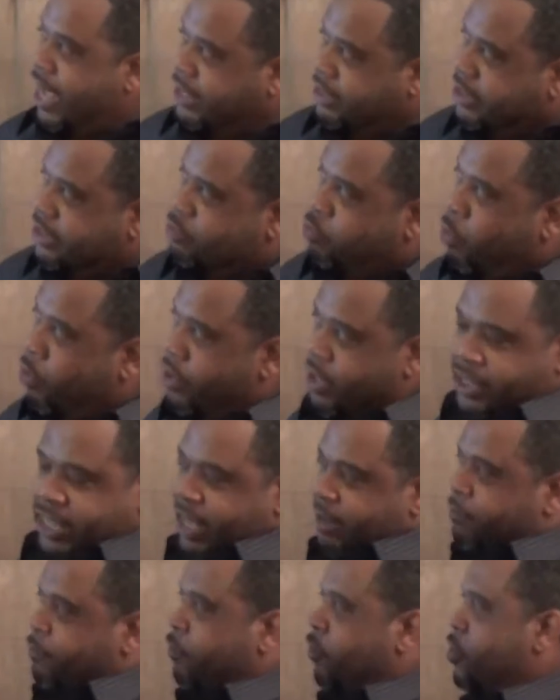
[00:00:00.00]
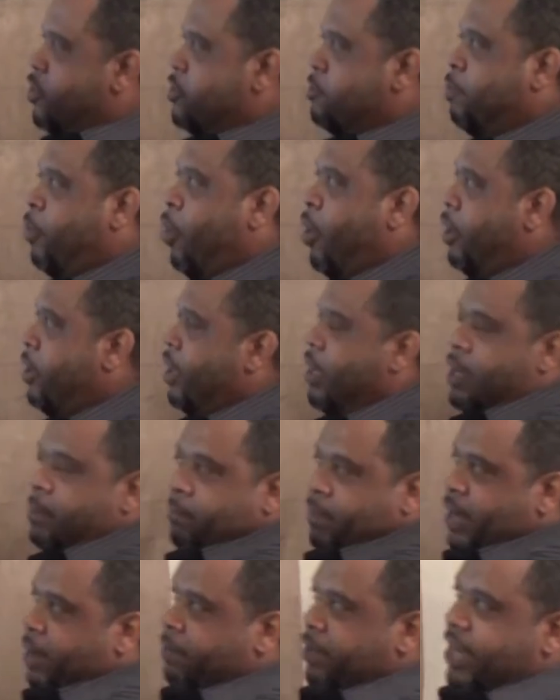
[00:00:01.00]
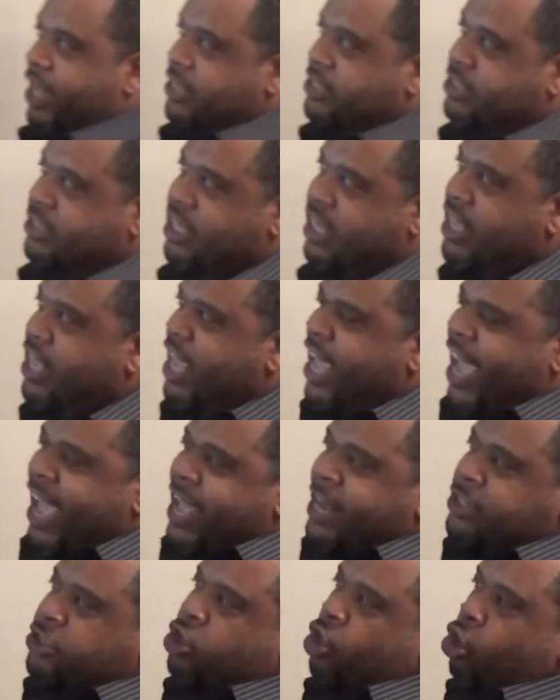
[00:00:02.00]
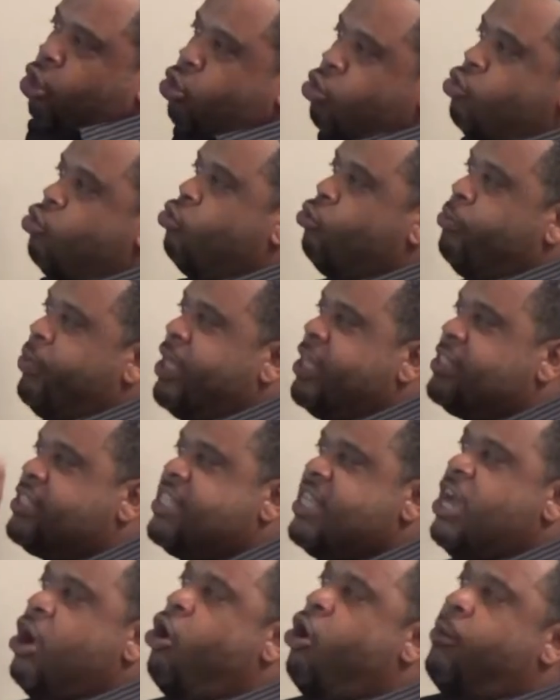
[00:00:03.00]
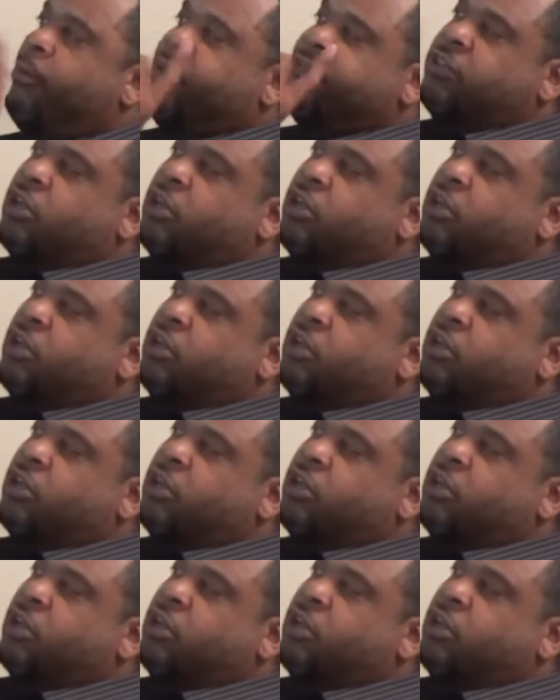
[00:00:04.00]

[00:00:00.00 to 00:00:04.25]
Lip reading: I just wanted that first part, but I'm glad you did. And to whom is the arm of